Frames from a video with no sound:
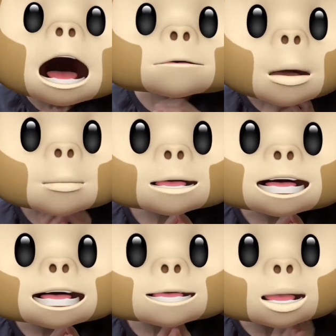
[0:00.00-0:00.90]
I'm
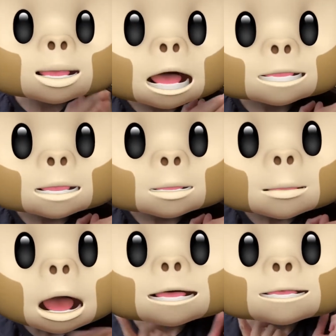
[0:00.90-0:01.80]
always here to talk to
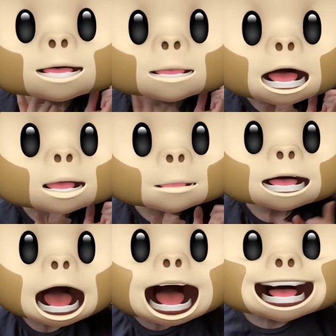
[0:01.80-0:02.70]
you. You guys
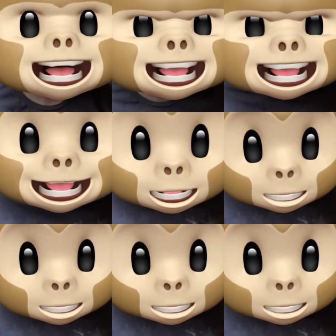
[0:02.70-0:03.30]
ready? Let's